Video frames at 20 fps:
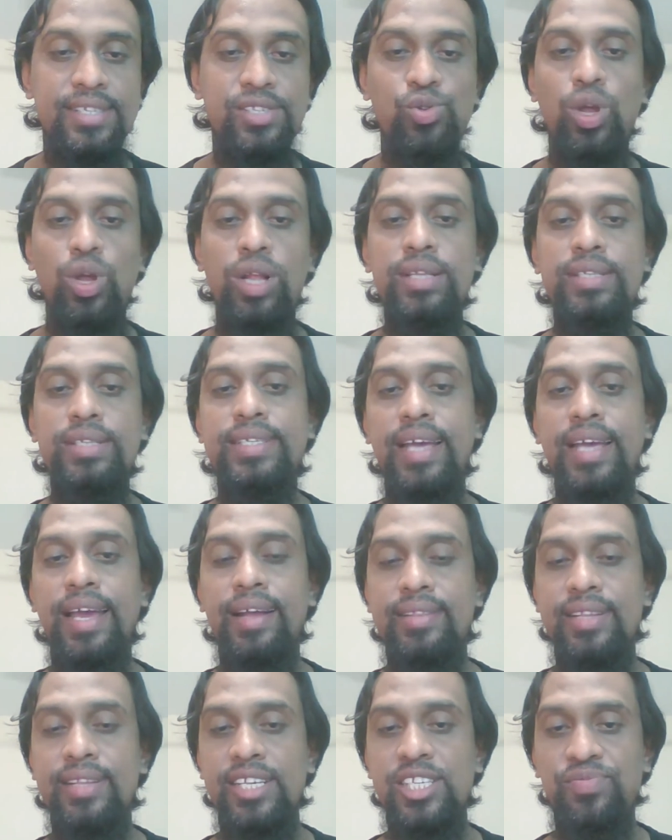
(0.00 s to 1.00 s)
We will check
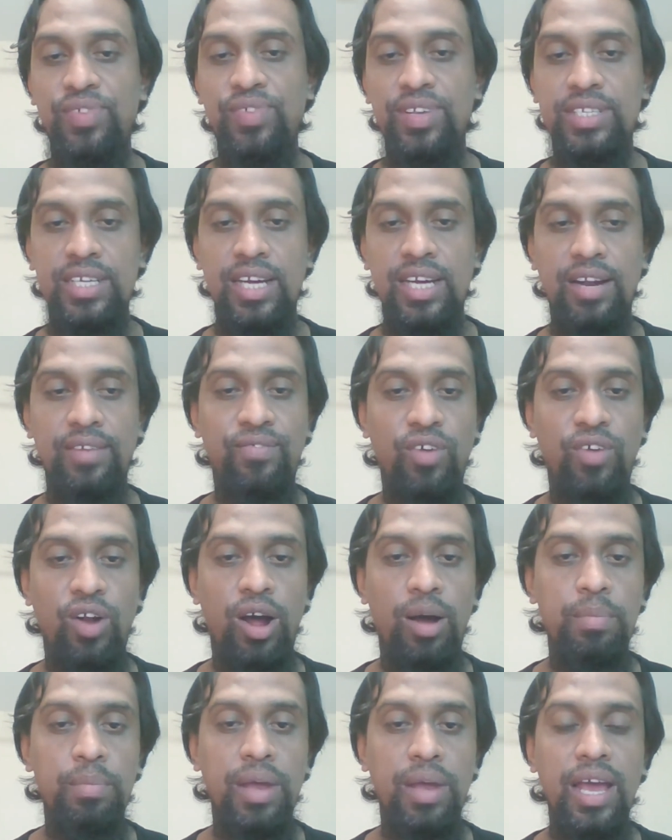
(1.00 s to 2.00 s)
this feature
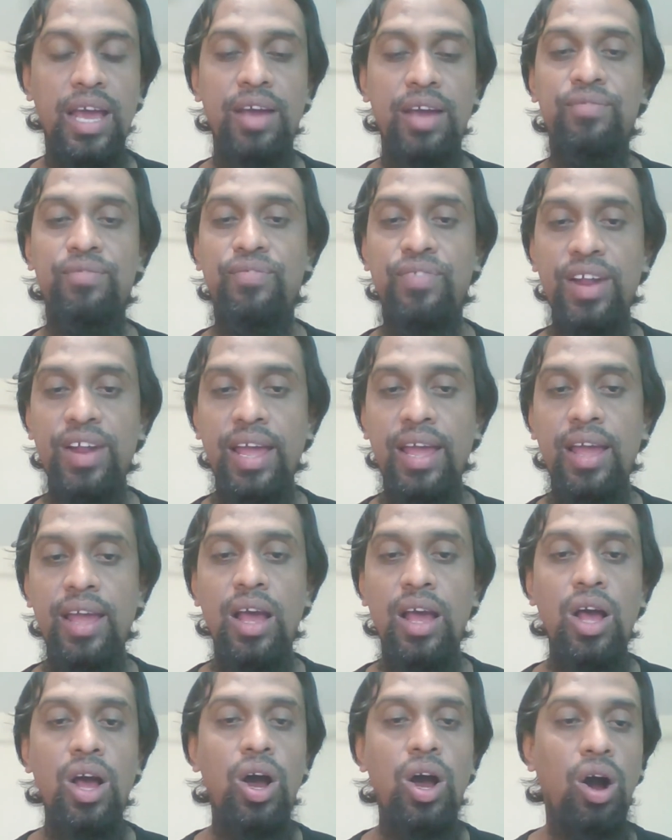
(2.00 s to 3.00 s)
from a free
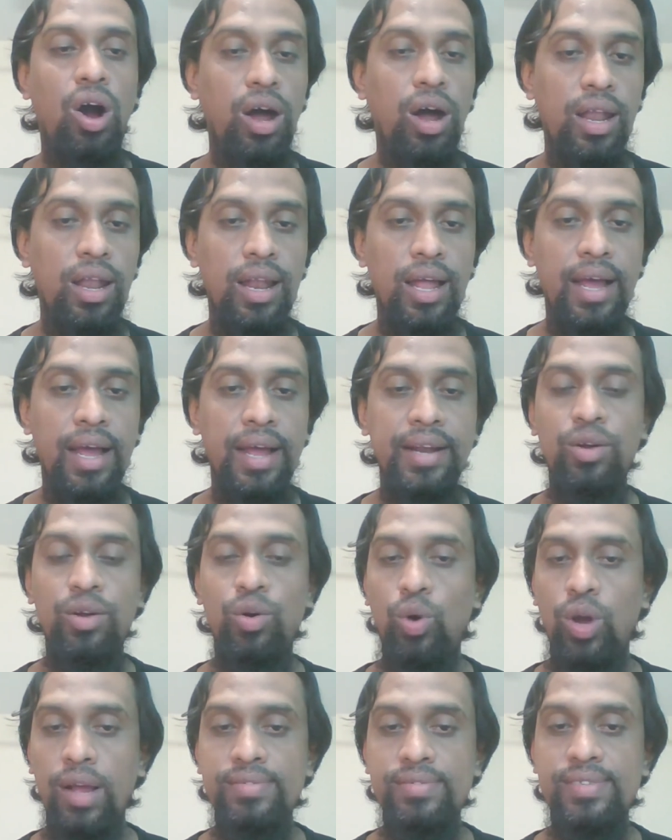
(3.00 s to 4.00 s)
online
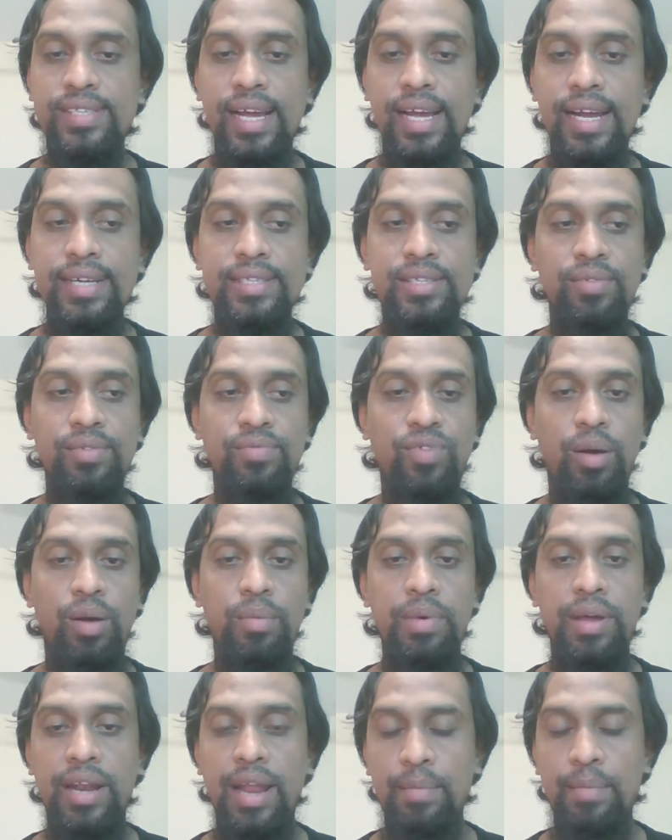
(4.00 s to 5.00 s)
websites from
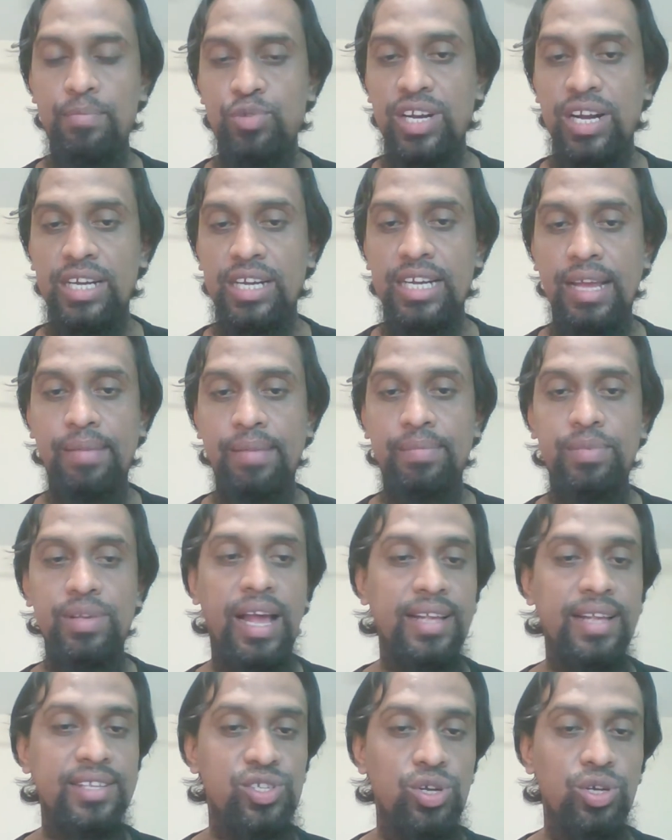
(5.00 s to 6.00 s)
a reputative
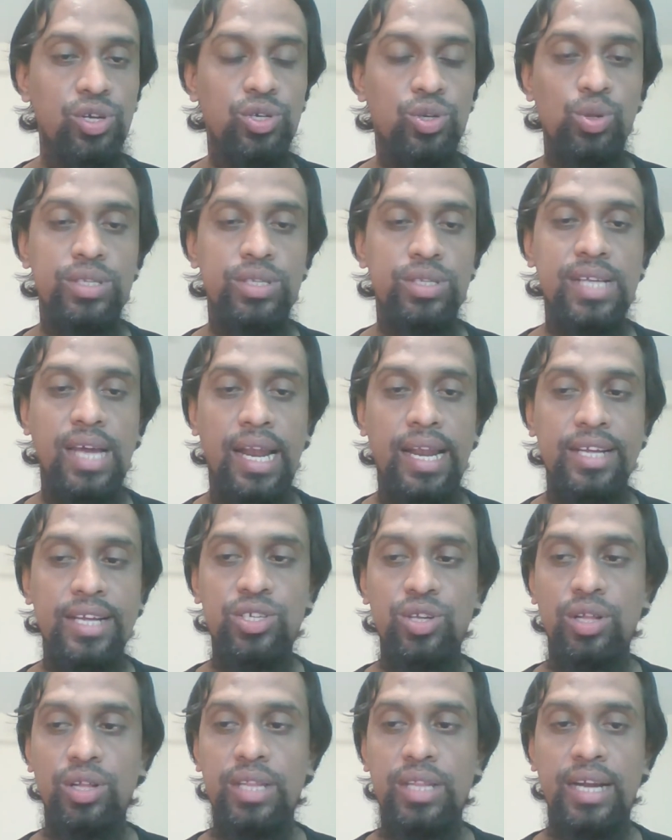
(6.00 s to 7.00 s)
S E O tools
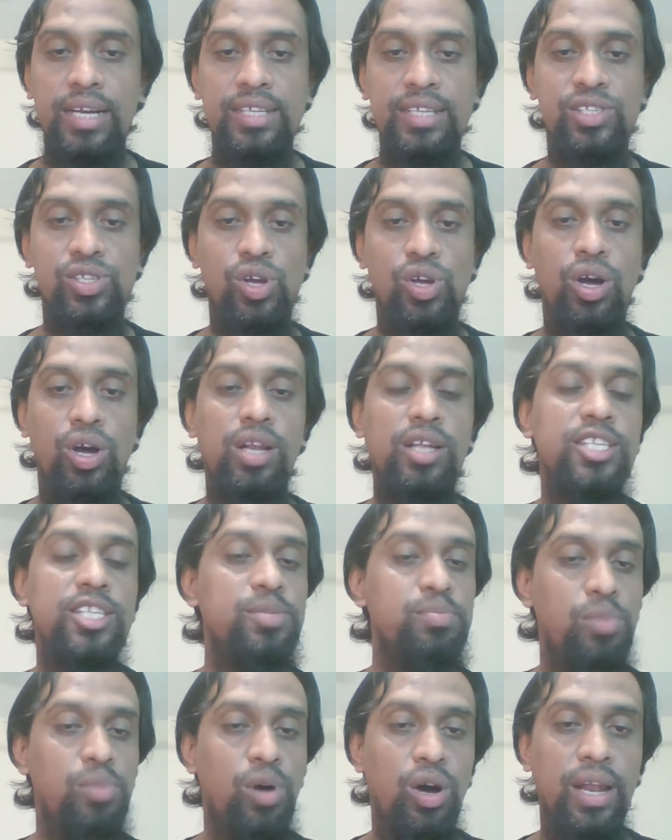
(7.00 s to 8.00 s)
collection that is called
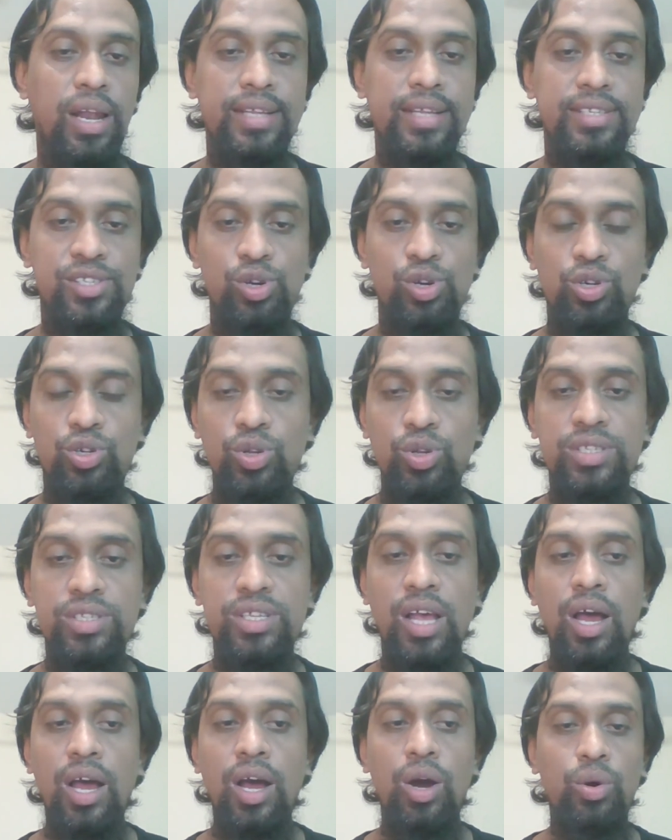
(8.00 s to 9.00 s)
Small S E O Tools,
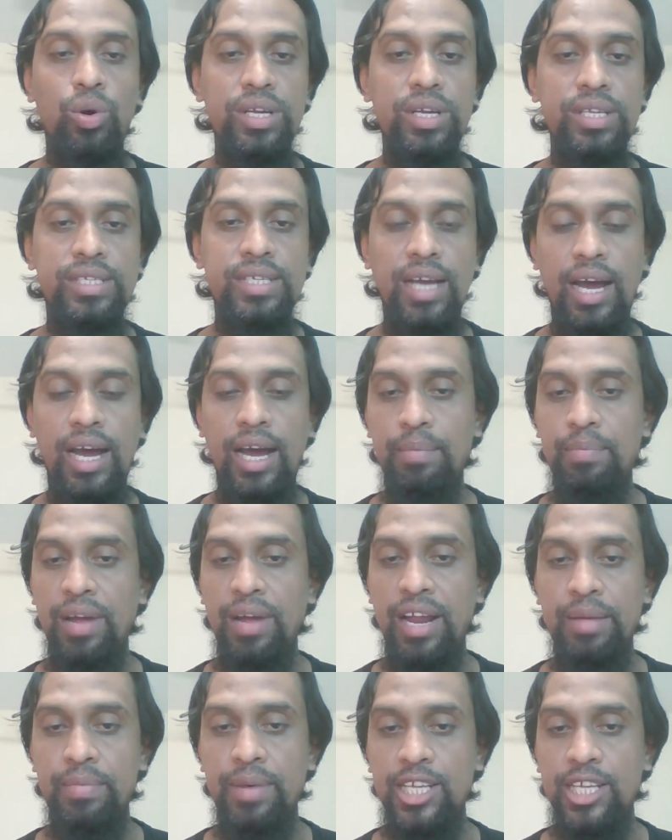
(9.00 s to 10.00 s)
which are very
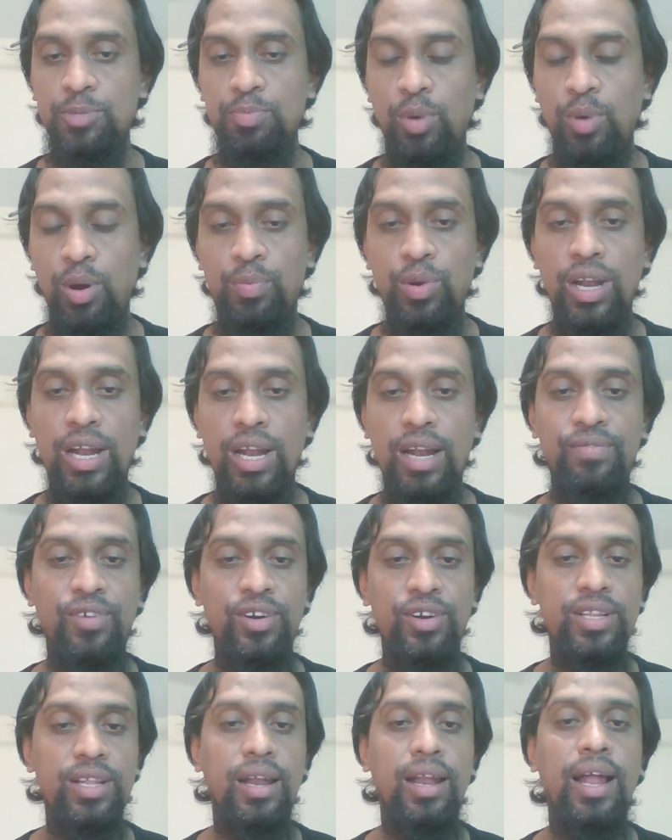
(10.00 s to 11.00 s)
much popular for
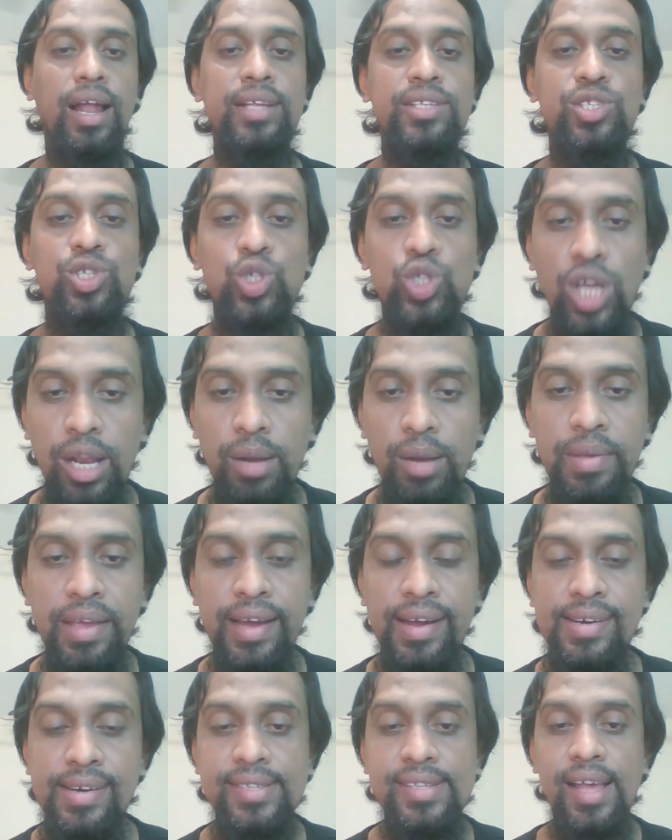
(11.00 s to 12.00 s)
the last twelve
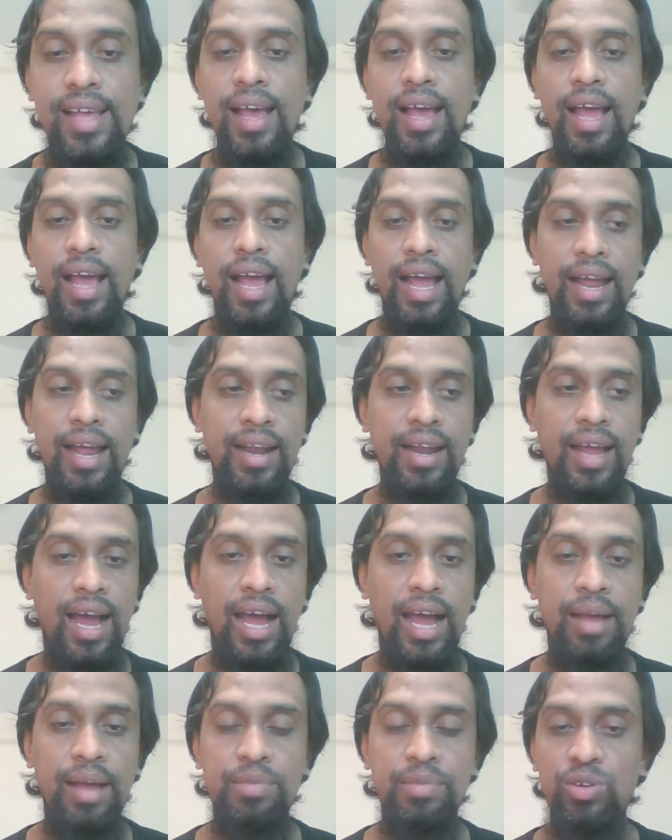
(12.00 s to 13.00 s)
years, and I
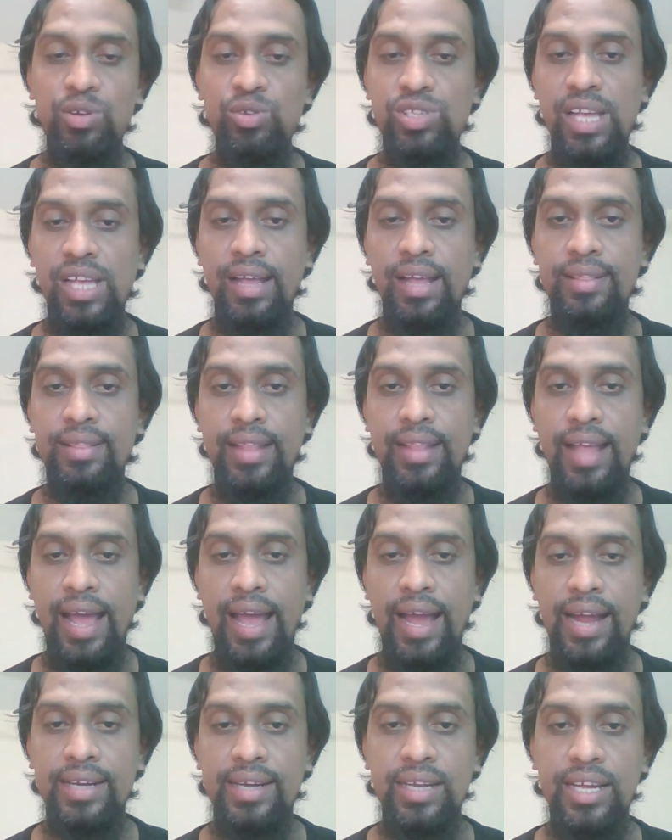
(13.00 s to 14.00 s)
am using
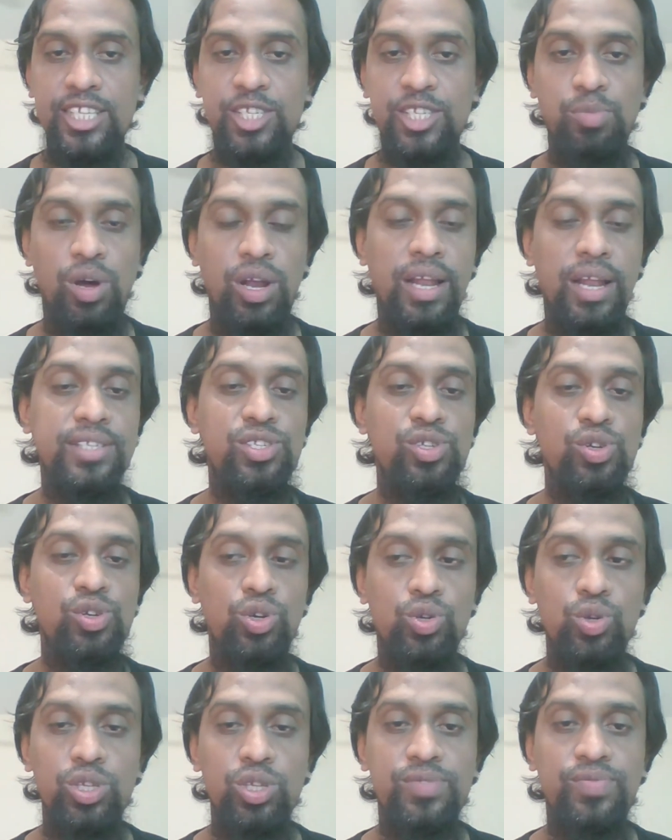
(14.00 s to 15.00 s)
that Small S E O
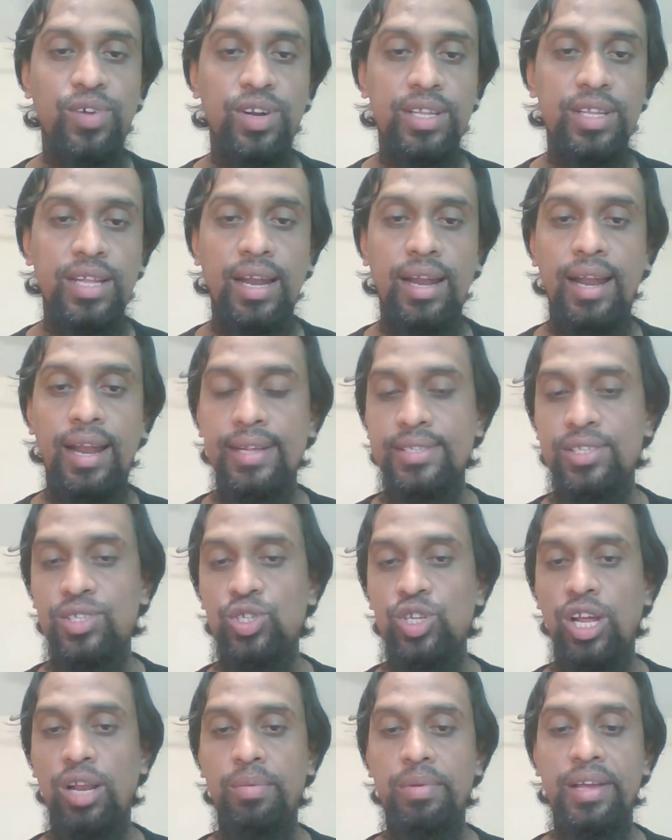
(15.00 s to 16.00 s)
Tools for the last
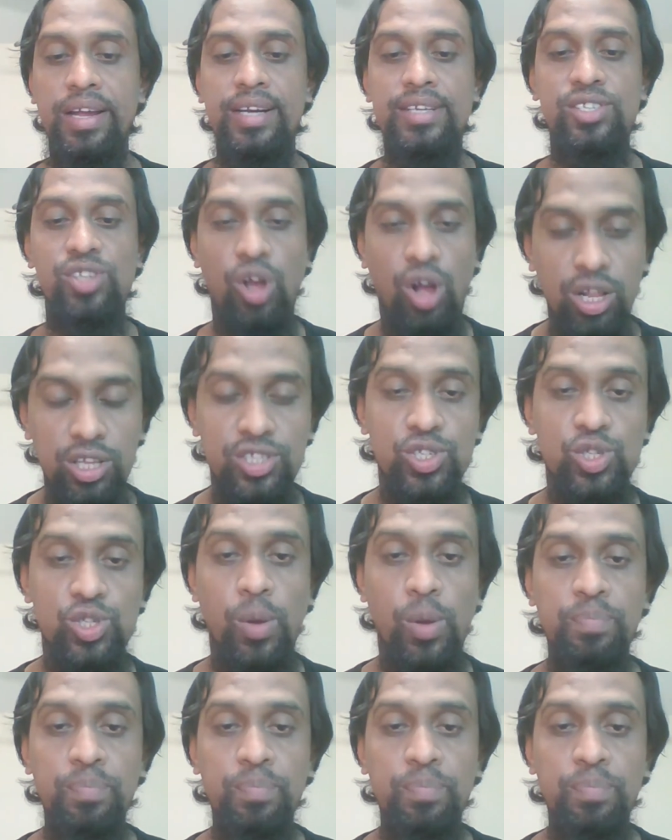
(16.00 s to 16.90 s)
twelve years also.